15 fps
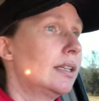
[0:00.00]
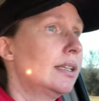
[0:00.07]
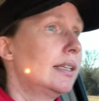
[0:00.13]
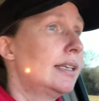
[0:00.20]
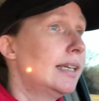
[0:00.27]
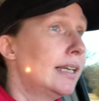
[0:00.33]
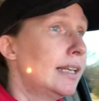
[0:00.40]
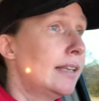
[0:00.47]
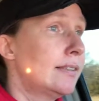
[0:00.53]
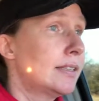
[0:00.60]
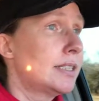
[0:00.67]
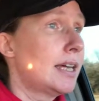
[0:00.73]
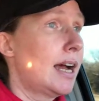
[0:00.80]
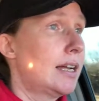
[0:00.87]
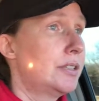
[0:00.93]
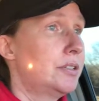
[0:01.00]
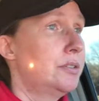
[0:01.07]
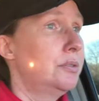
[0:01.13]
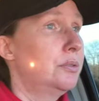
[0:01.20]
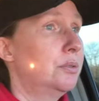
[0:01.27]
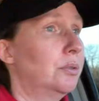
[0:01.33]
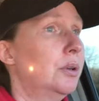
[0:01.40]
getting the
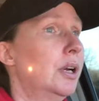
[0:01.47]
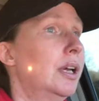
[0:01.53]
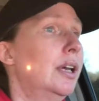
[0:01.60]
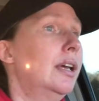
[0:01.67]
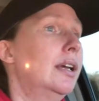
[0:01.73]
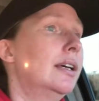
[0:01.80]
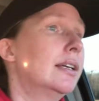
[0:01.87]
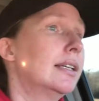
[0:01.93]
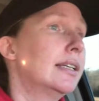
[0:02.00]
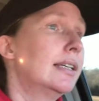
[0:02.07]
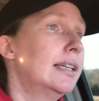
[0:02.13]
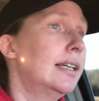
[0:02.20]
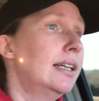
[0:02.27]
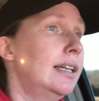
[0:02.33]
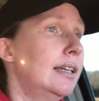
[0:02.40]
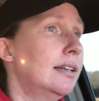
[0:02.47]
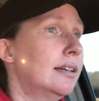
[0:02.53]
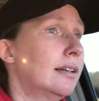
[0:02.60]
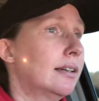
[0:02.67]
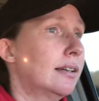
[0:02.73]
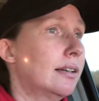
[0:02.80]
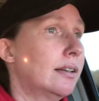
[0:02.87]
tattoo,
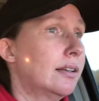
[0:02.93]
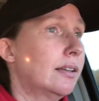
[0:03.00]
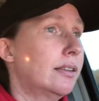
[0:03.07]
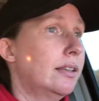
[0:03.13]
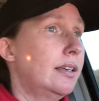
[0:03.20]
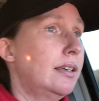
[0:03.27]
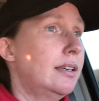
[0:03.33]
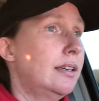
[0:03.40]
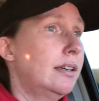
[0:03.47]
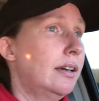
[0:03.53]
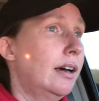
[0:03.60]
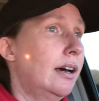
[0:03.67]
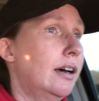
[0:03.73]
getting the